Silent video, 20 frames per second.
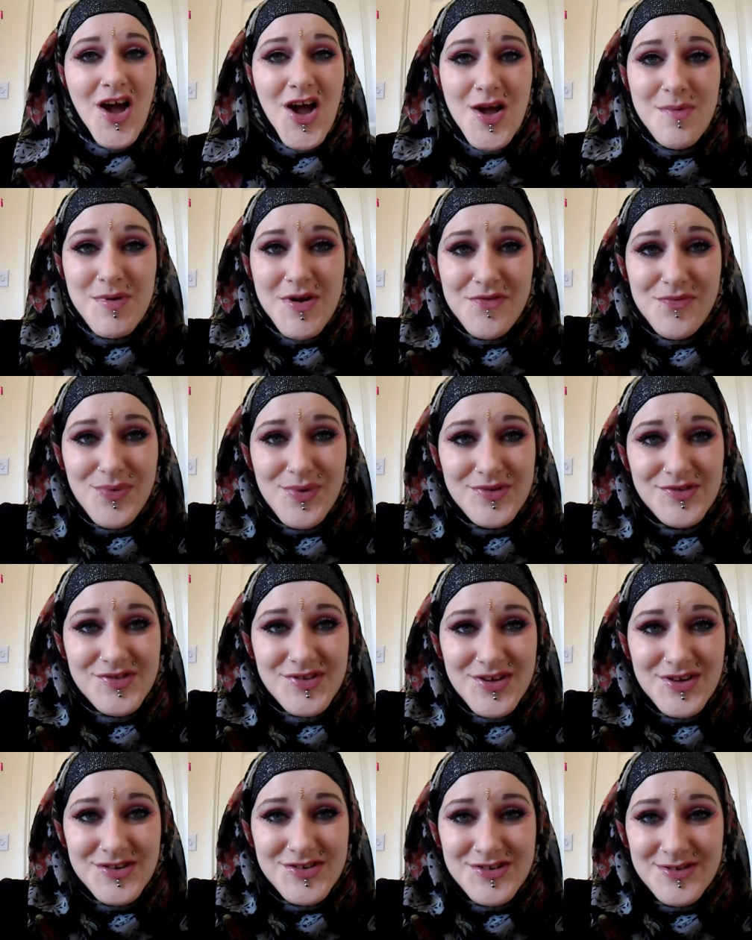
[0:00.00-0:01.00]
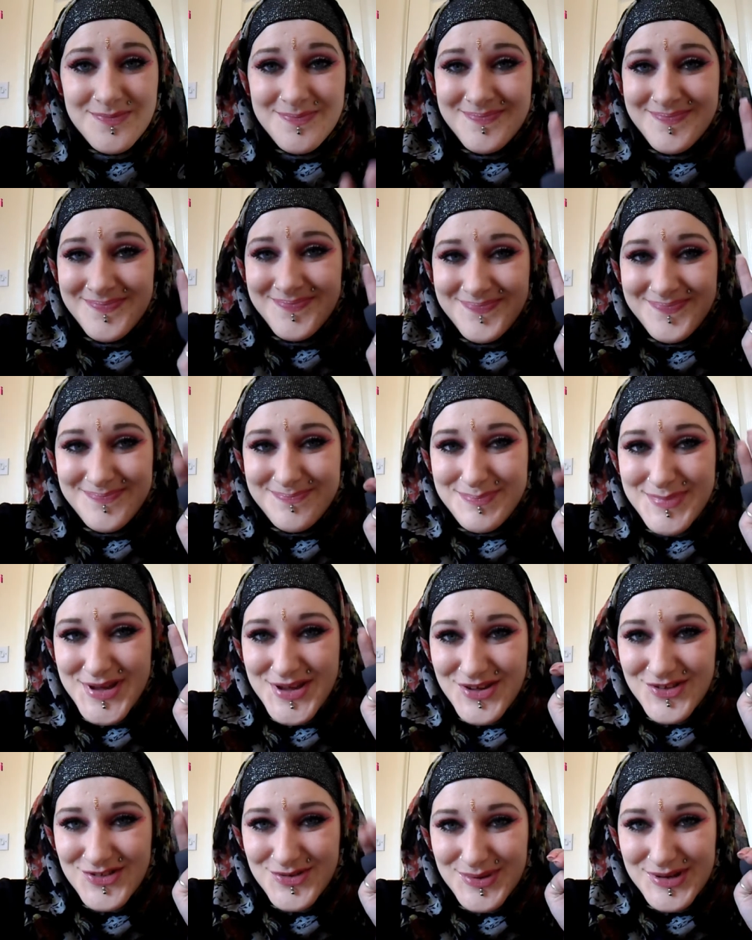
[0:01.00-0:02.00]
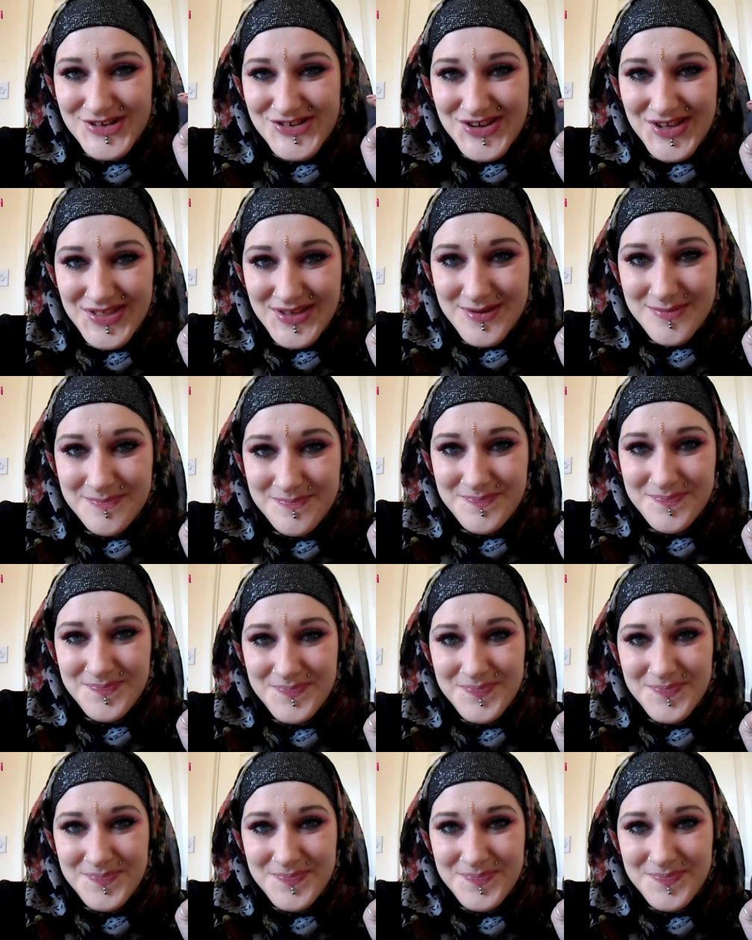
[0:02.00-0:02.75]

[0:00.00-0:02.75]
I hope everyone's good. Be good to each other.